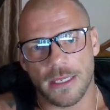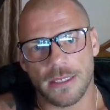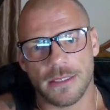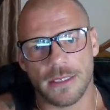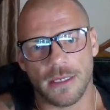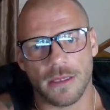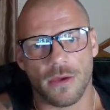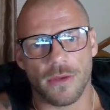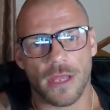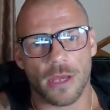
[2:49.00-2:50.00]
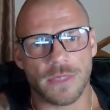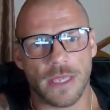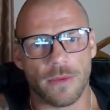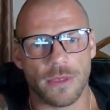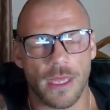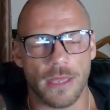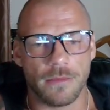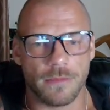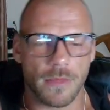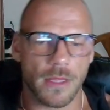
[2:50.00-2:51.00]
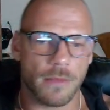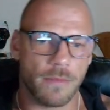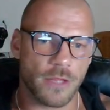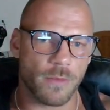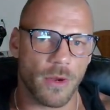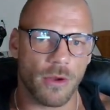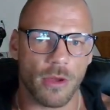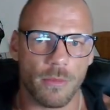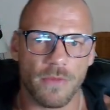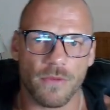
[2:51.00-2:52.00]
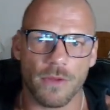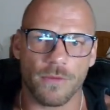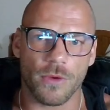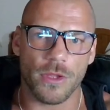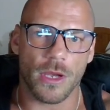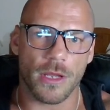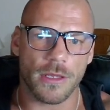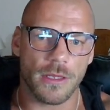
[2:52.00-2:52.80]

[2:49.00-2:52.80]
to go and help Petchmorakot before he fought Yod.